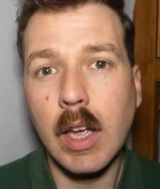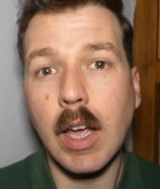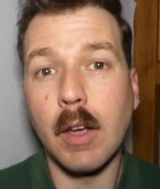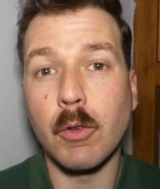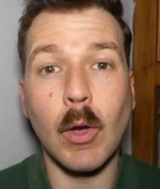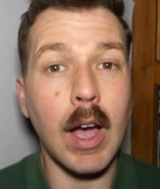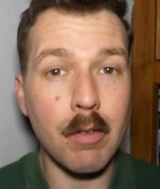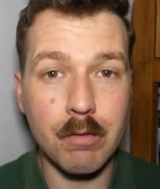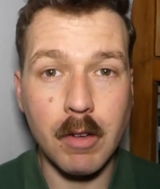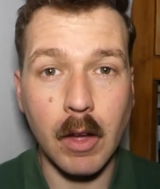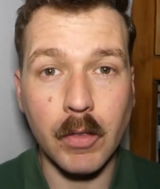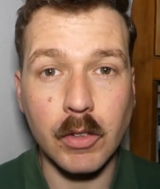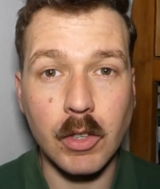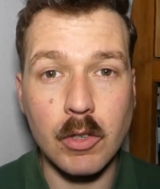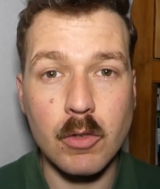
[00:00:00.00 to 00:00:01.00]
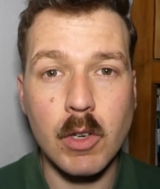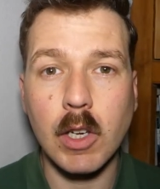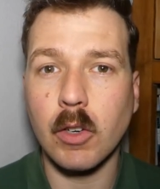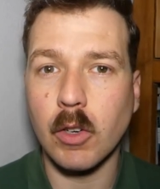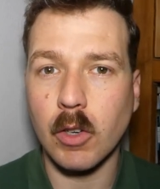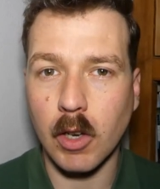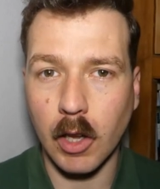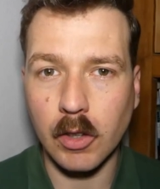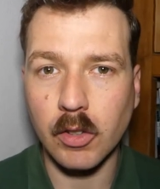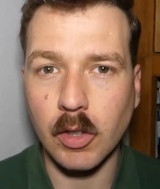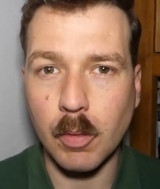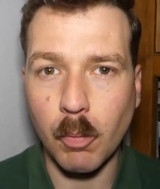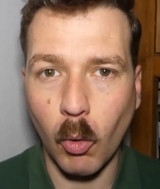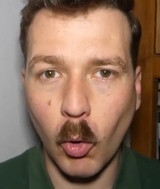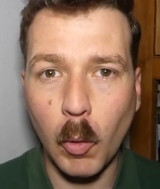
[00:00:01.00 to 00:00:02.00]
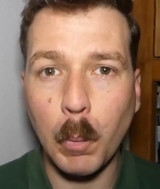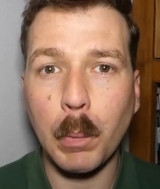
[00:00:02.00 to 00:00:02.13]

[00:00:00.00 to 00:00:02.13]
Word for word: If you have found this interesting and you'd like to see more,